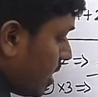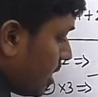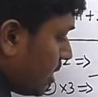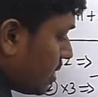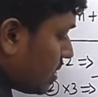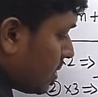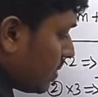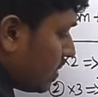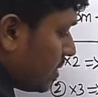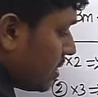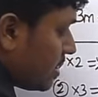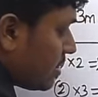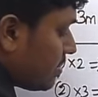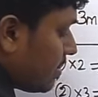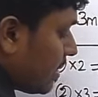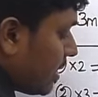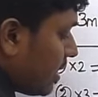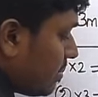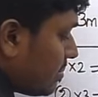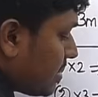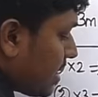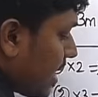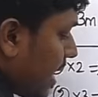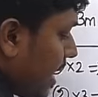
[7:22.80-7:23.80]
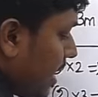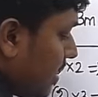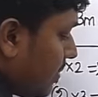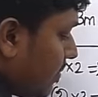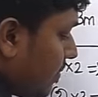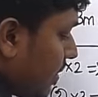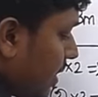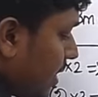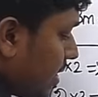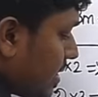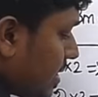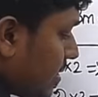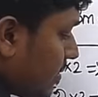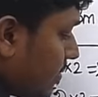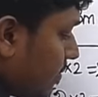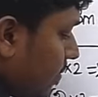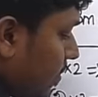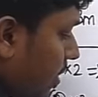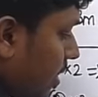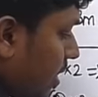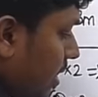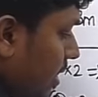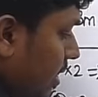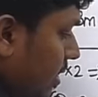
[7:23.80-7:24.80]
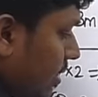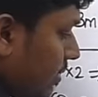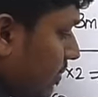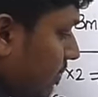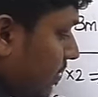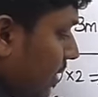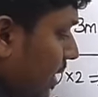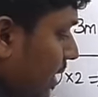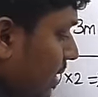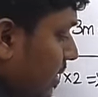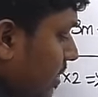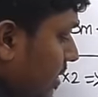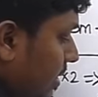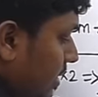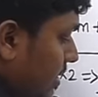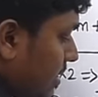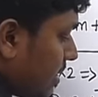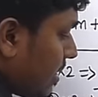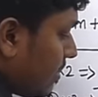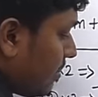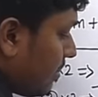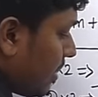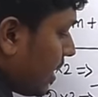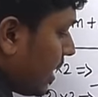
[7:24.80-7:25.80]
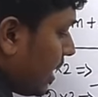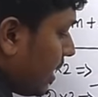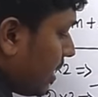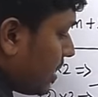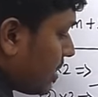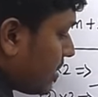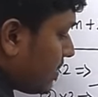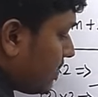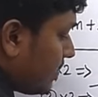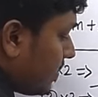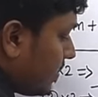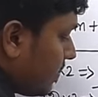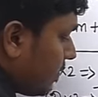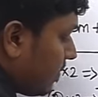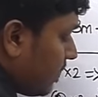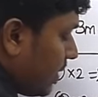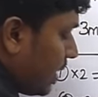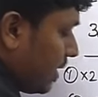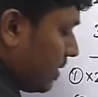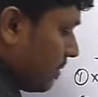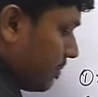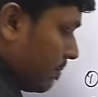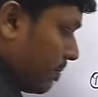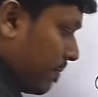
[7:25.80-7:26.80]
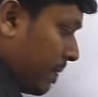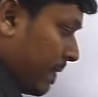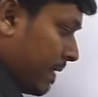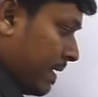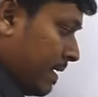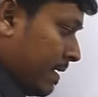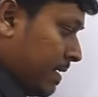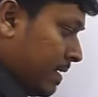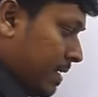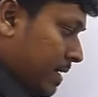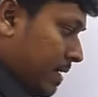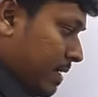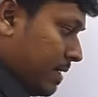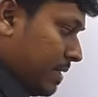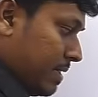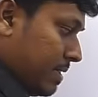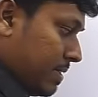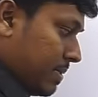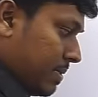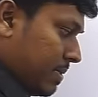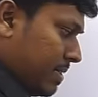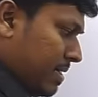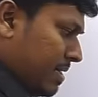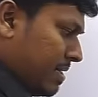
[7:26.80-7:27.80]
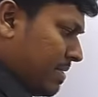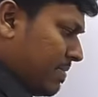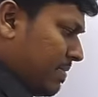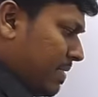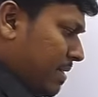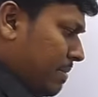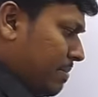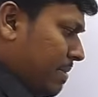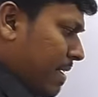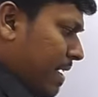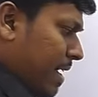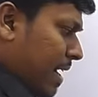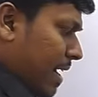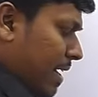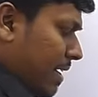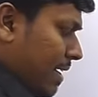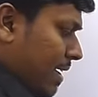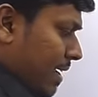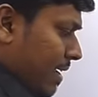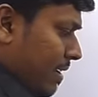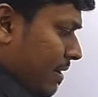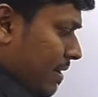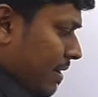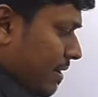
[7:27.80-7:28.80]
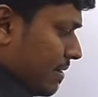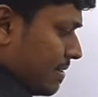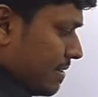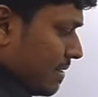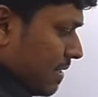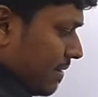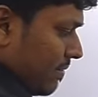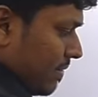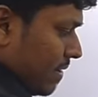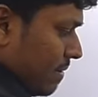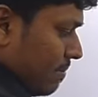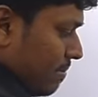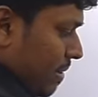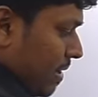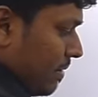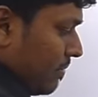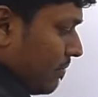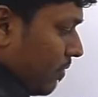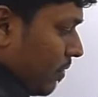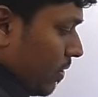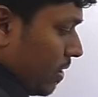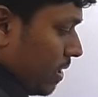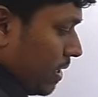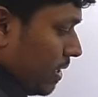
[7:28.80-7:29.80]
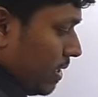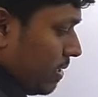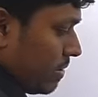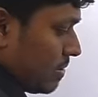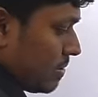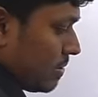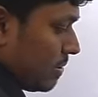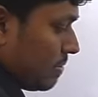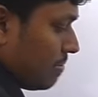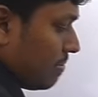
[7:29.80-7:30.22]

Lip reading: So this becomes 8 5s are 40, 5 3s are minus 15. So this will be again a 7 by 40. So